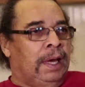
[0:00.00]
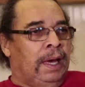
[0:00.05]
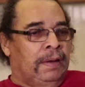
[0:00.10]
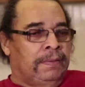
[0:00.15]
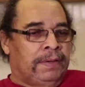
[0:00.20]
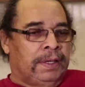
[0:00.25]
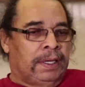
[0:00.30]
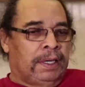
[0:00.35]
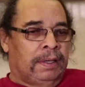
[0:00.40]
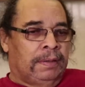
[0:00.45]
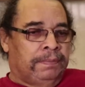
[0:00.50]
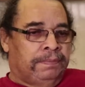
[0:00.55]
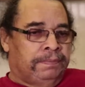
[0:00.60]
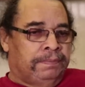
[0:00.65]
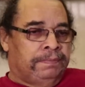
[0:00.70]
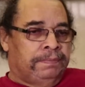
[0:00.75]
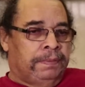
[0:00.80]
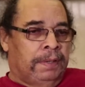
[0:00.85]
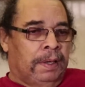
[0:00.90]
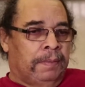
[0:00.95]
I've had a
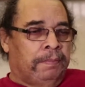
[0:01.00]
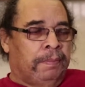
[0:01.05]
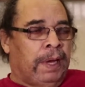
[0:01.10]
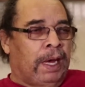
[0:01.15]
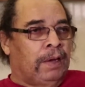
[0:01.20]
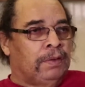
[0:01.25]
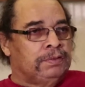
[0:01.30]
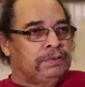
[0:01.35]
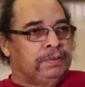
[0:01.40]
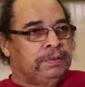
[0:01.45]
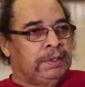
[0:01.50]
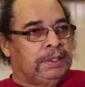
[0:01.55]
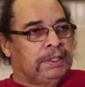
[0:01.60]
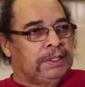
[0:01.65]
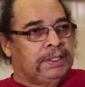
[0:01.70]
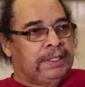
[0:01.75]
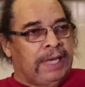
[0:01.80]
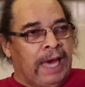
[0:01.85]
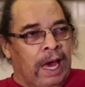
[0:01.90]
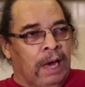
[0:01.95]
bout
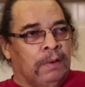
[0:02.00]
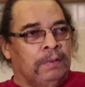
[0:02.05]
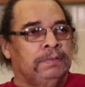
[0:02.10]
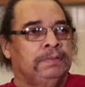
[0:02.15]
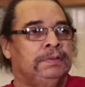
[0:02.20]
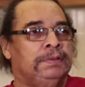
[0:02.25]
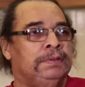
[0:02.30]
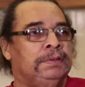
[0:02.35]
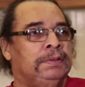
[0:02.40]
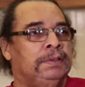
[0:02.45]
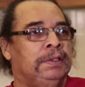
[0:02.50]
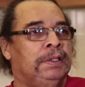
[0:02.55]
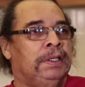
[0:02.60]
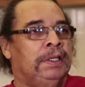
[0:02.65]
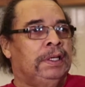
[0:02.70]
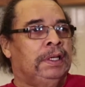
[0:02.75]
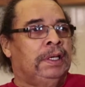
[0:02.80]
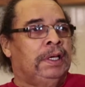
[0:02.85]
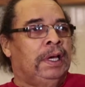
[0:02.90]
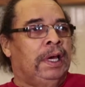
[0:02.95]
with gout
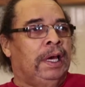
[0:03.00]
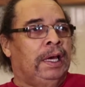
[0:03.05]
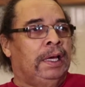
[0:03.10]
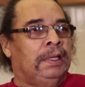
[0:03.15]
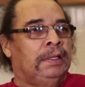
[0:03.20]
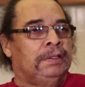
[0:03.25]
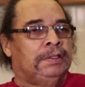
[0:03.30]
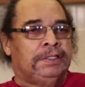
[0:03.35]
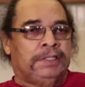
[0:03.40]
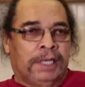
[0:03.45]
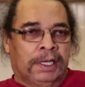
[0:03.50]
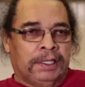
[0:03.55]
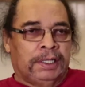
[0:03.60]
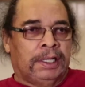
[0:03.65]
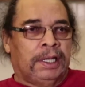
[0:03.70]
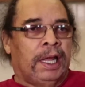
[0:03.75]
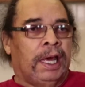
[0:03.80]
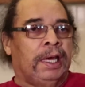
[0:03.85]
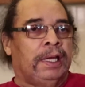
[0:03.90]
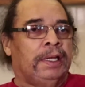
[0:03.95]
and
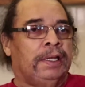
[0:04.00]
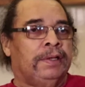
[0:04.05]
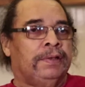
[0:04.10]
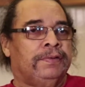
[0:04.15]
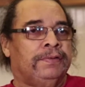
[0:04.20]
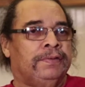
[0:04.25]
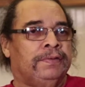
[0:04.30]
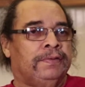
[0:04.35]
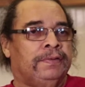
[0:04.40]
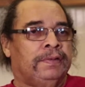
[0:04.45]
cellulitis,